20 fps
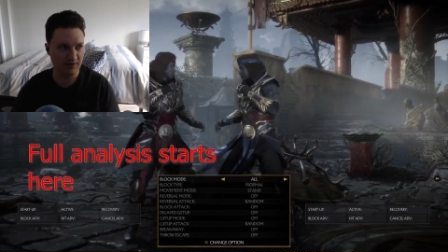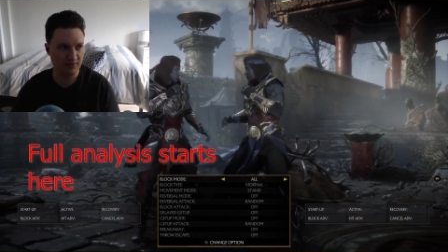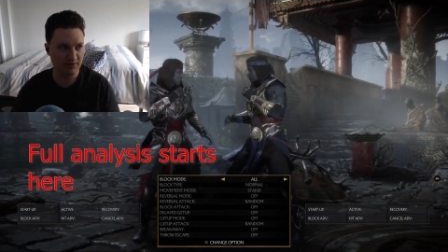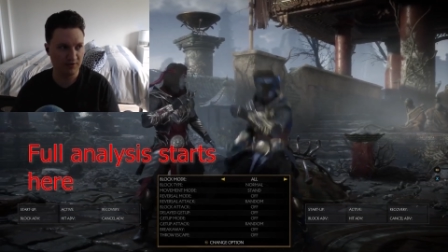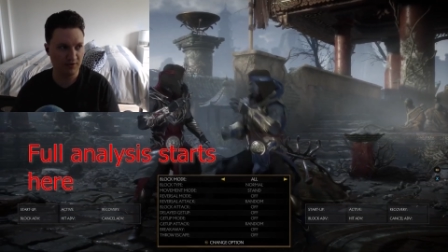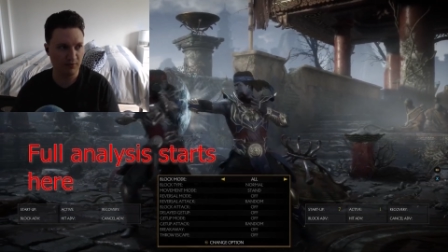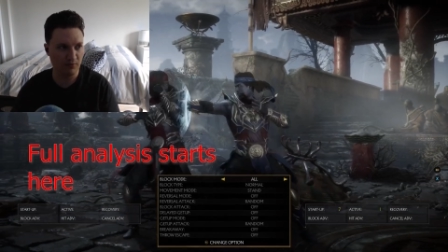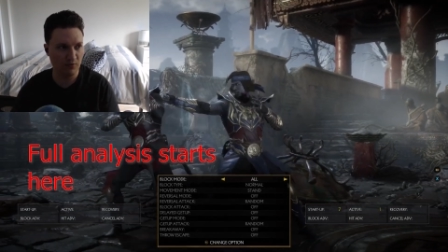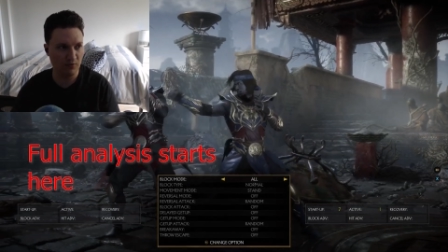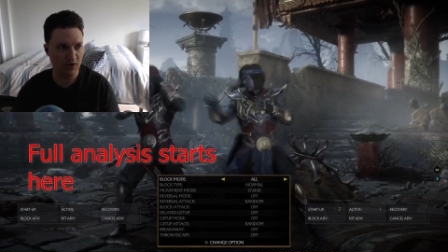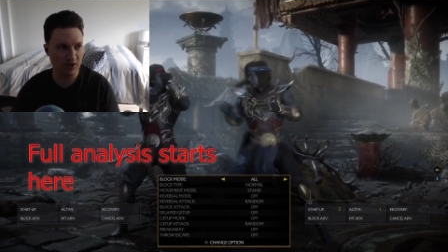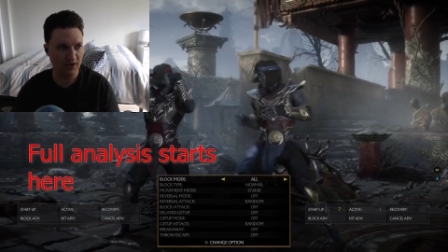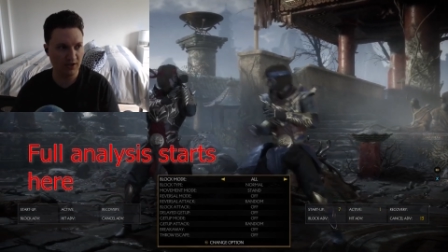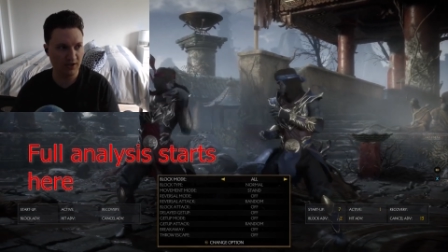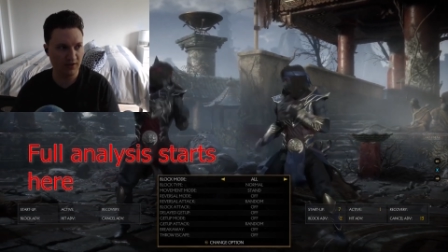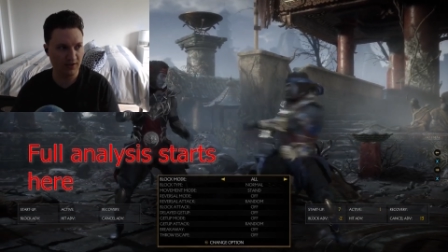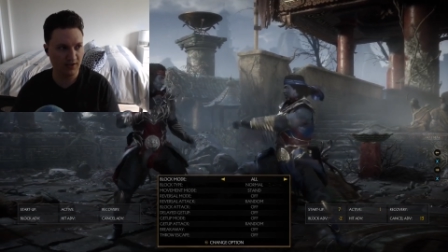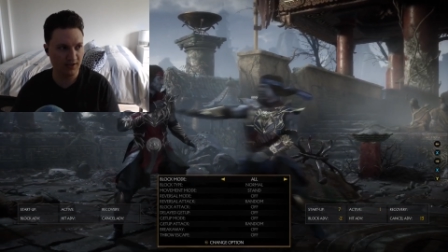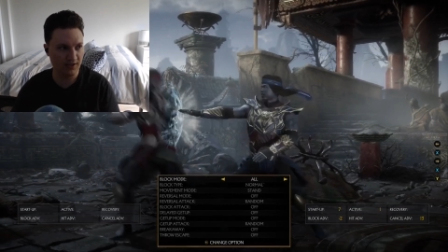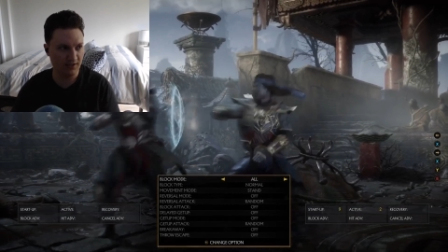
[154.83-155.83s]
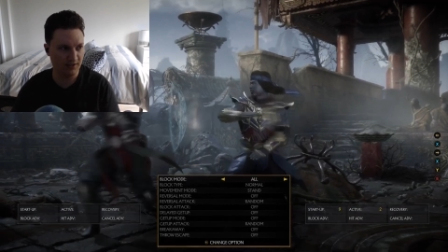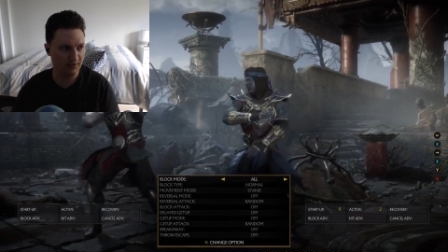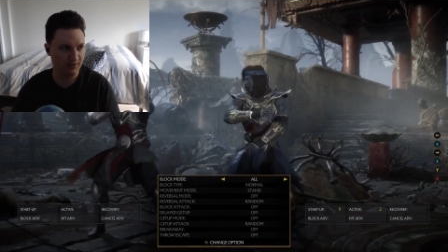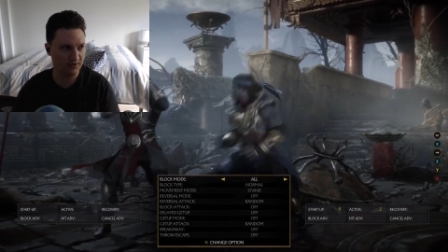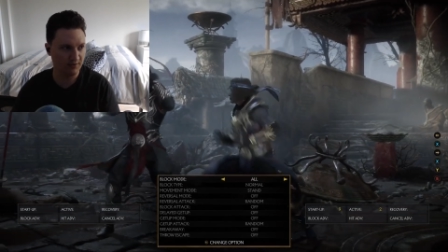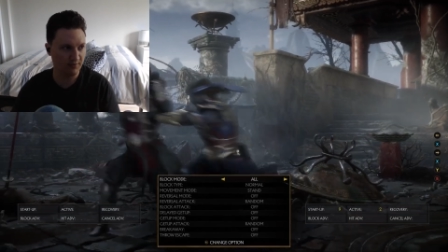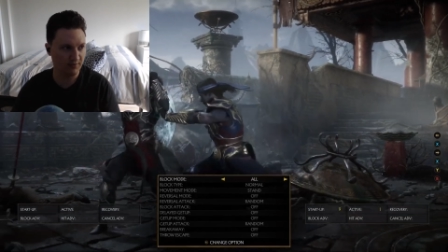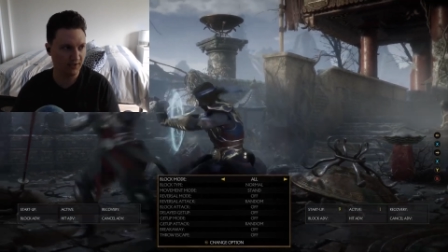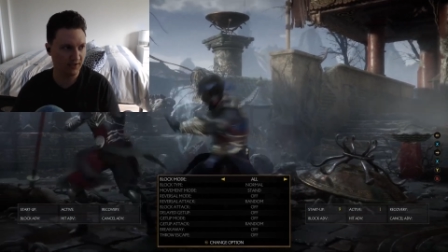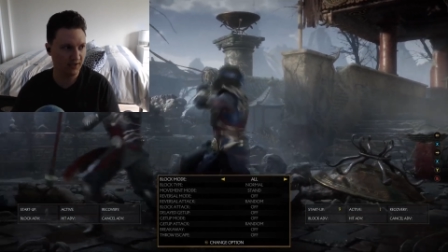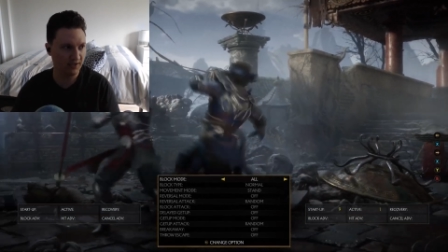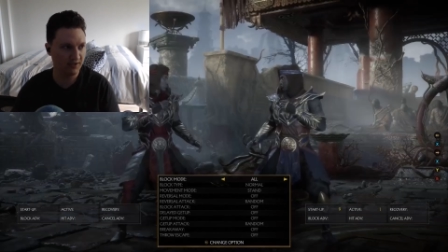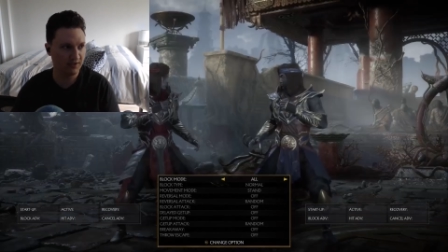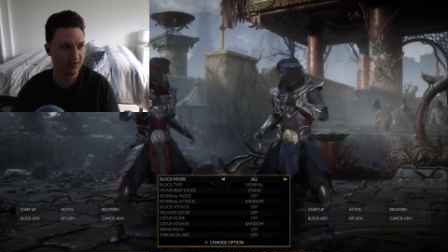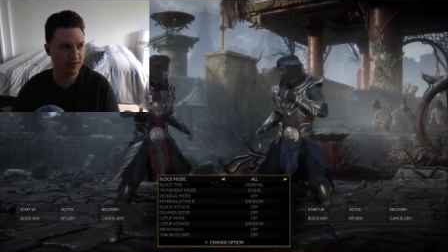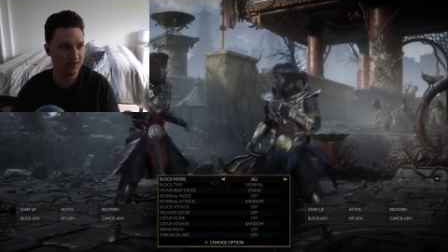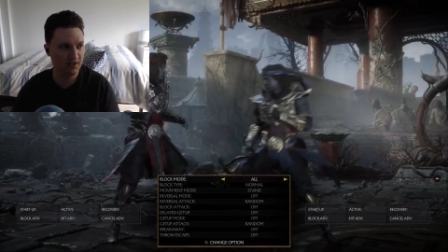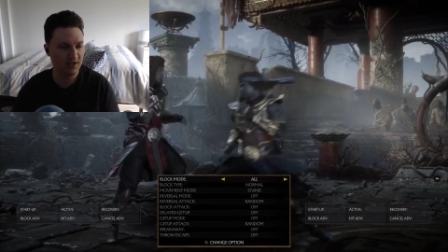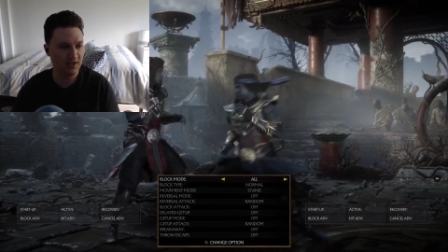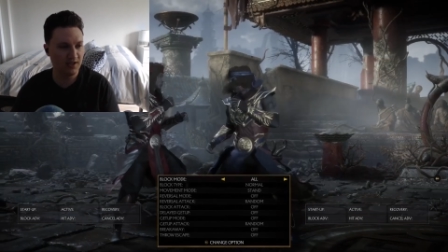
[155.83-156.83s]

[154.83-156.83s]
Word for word: There's the 1 and then into something else.